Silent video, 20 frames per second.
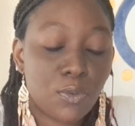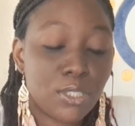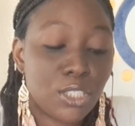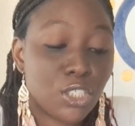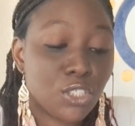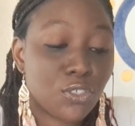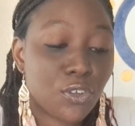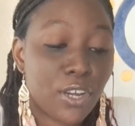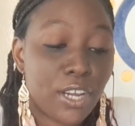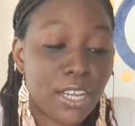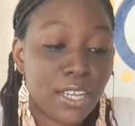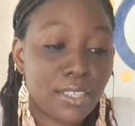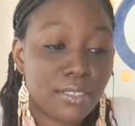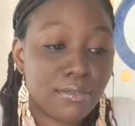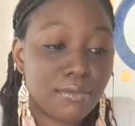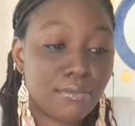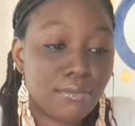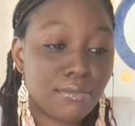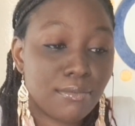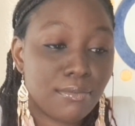Which is great.
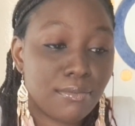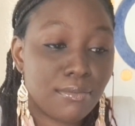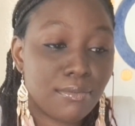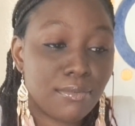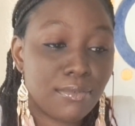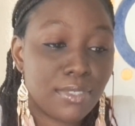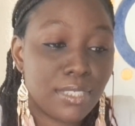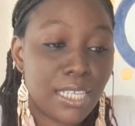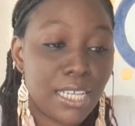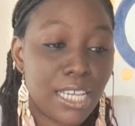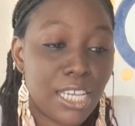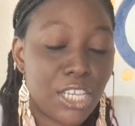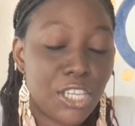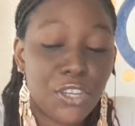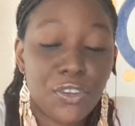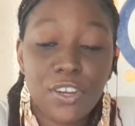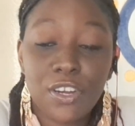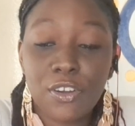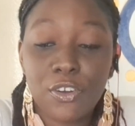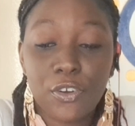
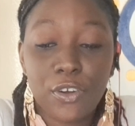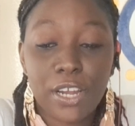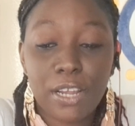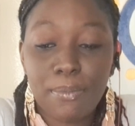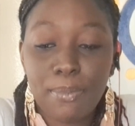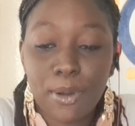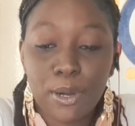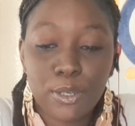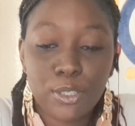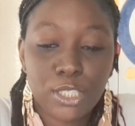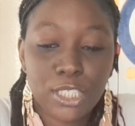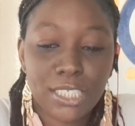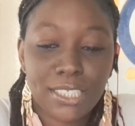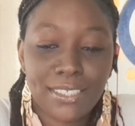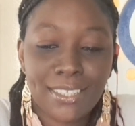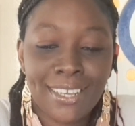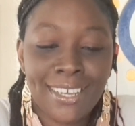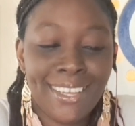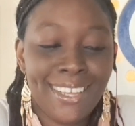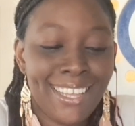You're a great
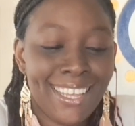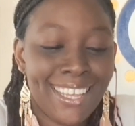person.